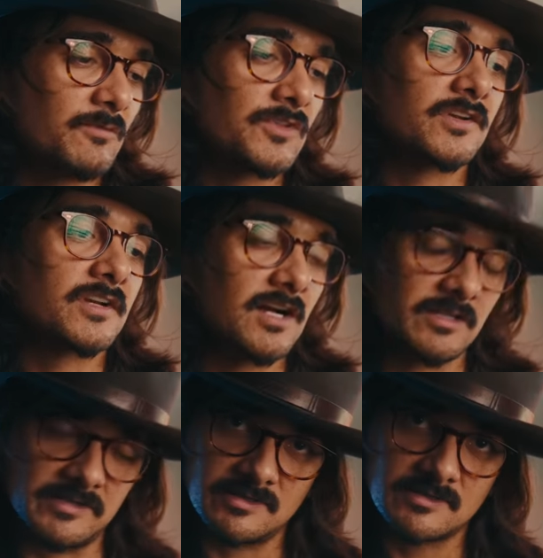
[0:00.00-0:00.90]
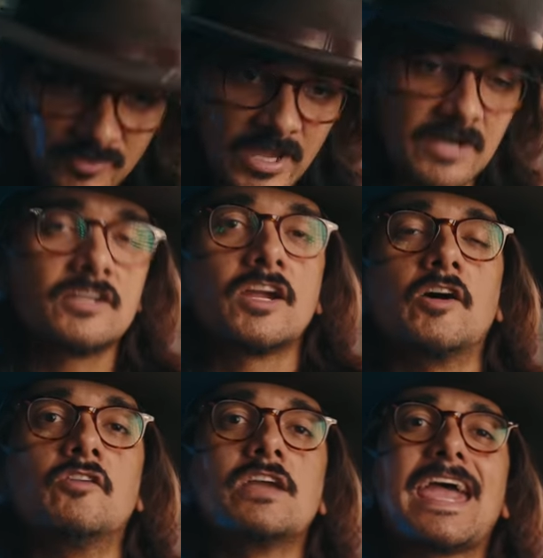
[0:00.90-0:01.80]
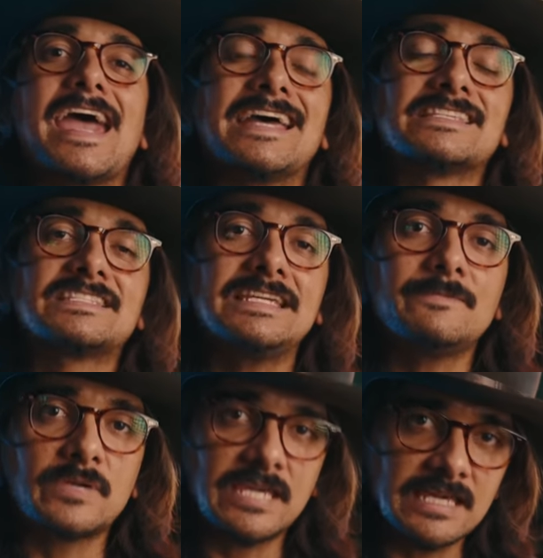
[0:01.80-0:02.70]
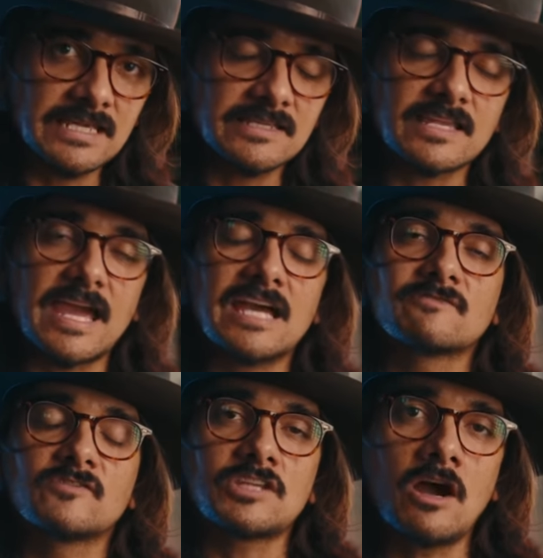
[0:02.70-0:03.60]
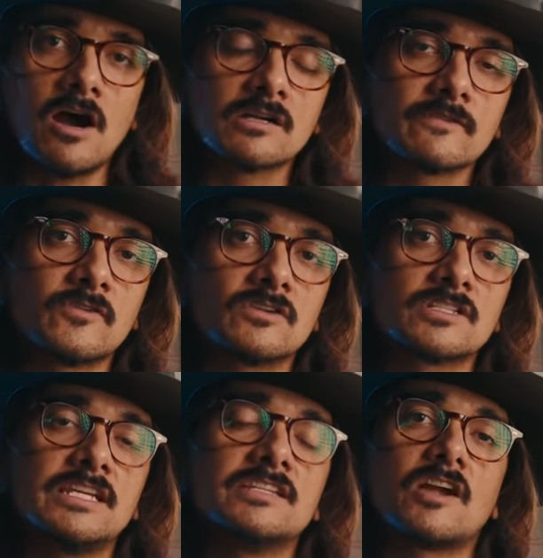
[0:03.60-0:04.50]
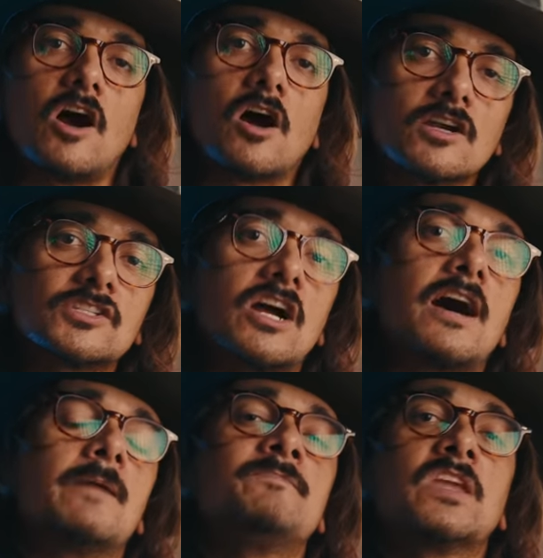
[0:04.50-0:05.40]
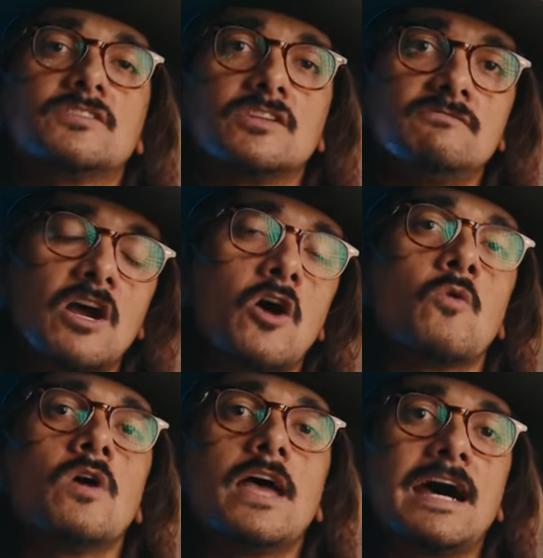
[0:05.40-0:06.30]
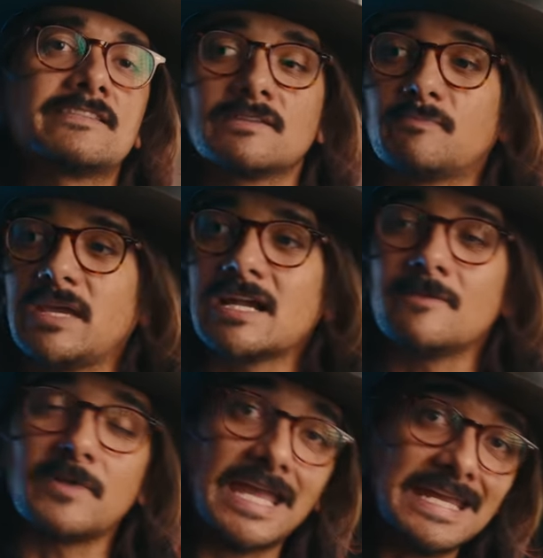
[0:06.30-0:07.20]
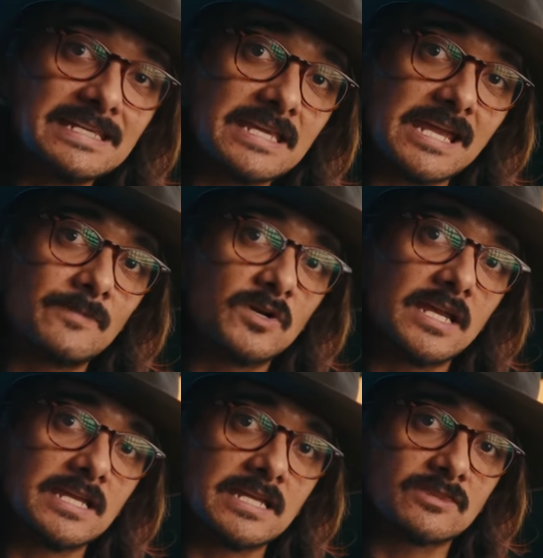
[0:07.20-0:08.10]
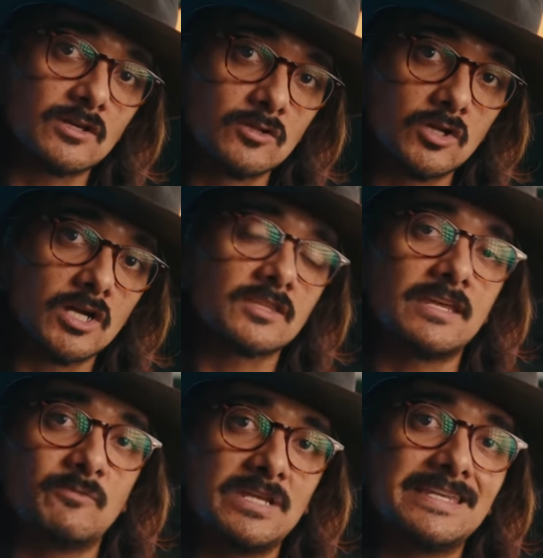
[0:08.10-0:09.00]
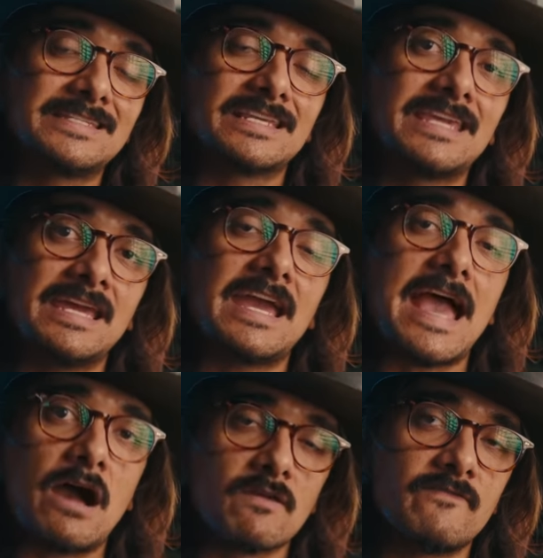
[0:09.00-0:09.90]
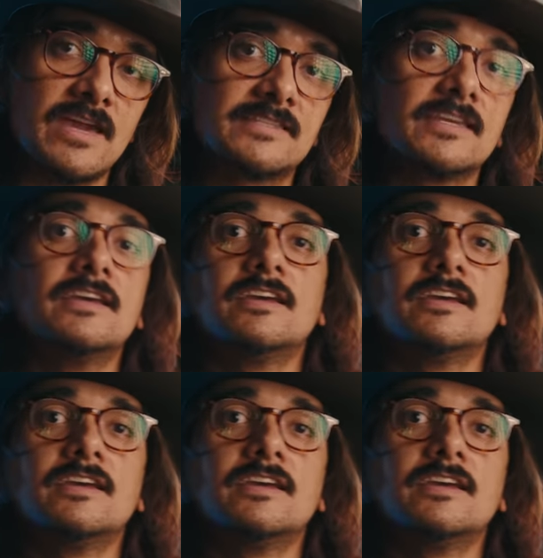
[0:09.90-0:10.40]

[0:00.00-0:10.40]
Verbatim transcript: with your colors? There you go. As DPs, as photographers, it is our job to know how to pick up any camera and get the look that we need to get out of it.